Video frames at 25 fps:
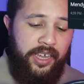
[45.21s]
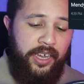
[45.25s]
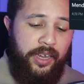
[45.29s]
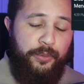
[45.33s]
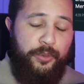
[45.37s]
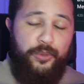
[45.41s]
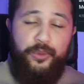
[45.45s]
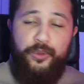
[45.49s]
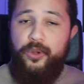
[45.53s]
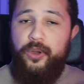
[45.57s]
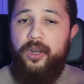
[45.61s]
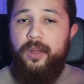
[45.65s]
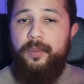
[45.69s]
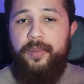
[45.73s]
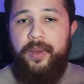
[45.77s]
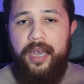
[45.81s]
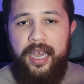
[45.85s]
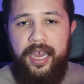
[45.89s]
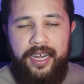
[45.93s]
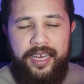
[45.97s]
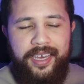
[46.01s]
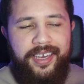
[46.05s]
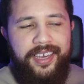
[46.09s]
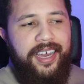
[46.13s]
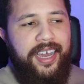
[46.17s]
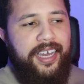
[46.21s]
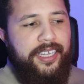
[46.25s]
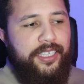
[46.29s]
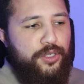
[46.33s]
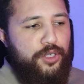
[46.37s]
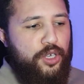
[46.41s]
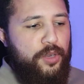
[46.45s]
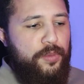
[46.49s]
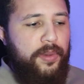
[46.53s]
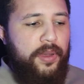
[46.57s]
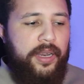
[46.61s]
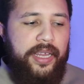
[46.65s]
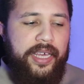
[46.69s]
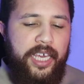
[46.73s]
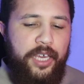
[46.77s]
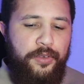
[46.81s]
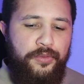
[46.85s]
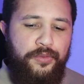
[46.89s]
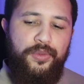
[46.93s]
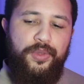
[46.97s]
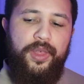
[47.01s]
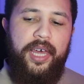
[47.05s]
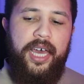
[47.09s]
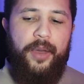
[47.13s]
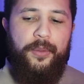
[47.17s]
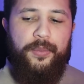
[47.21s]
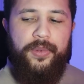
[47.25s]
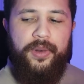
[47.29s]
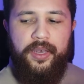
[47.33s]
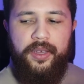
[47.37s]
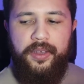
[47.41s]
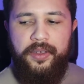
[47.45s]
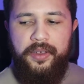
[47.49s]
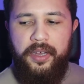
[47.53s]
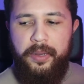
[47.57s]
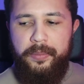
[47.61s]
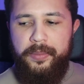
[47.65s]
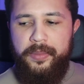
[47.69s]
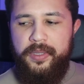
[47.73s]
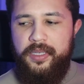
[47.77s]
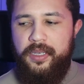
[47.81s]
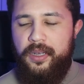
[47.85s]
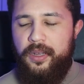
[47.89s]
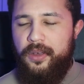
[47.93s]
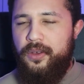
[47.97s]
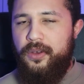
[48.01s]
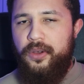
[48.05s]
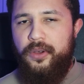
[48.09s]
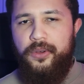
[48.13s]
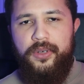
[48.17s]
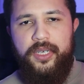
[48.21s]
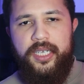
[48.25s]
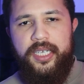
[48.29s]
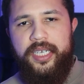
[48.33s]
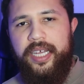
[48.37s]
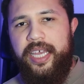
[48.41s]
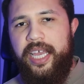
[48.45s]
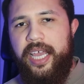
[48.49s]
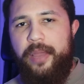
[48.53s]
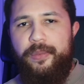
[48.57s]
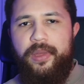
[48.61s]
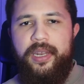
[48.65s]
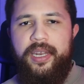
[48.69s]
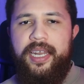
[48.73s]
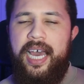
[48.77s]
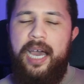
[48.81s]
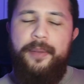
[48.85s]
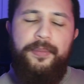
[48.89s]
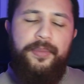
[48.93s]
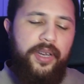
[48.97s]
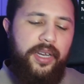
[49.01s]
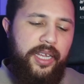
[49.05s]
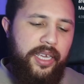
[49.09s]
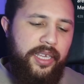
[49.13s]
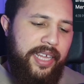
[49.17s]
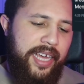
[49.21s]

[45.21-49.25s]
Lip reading: With Koulibaly, I do believe that when it comes to negotiating with Napoli,